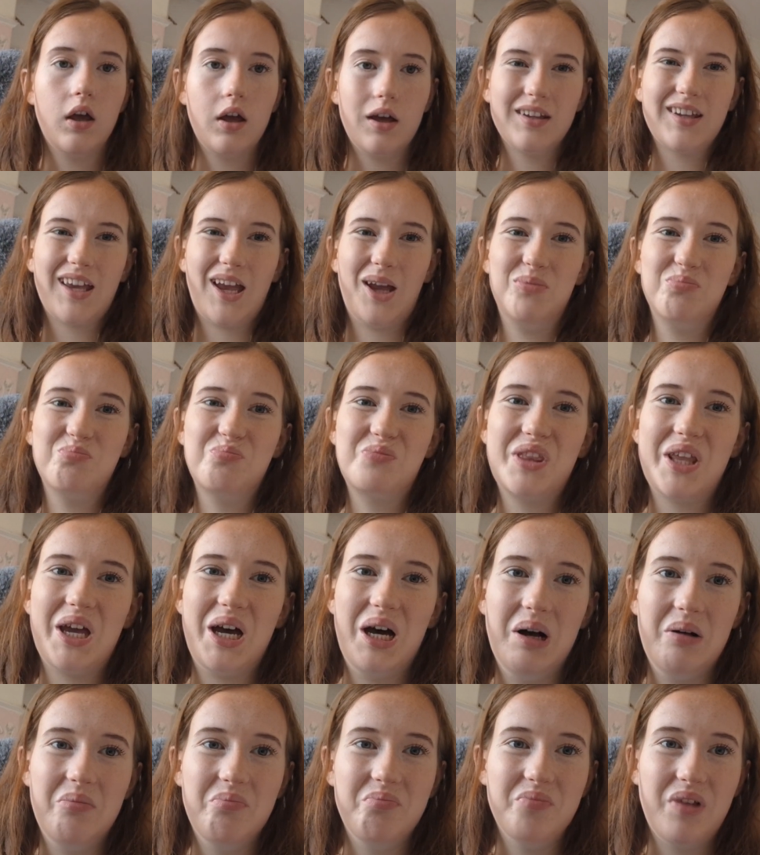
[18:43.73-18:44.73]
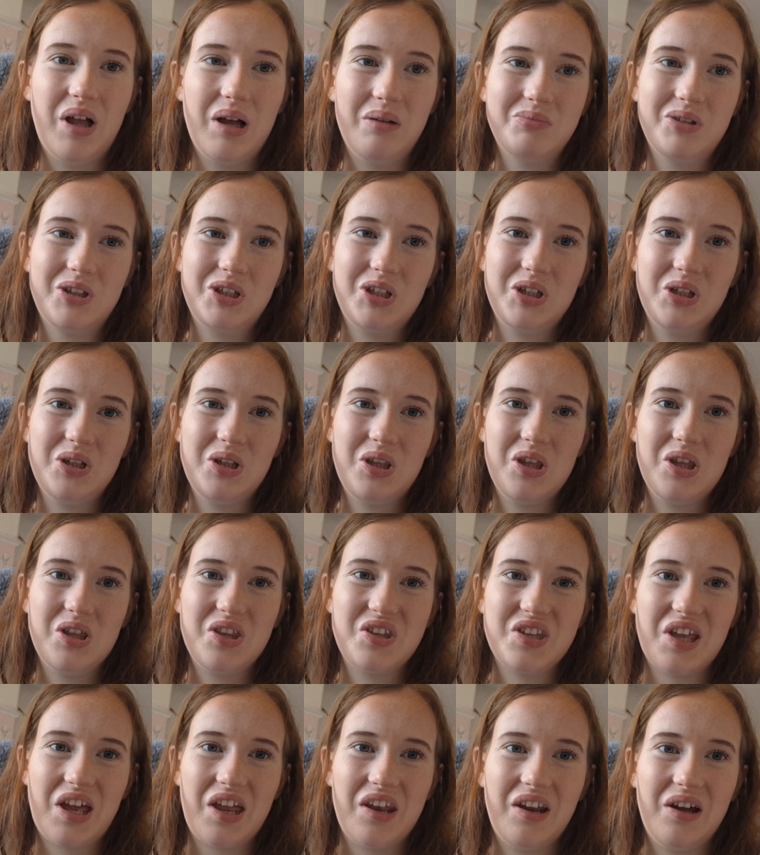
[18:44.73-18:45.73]
Okay, I'm gonna do the
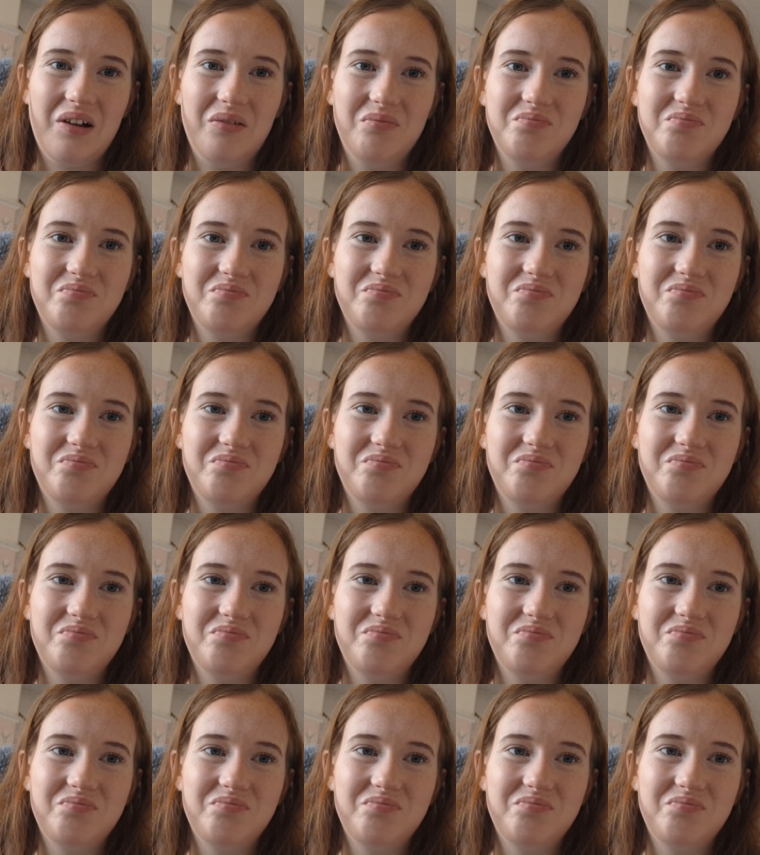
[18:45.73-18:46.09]
other side now.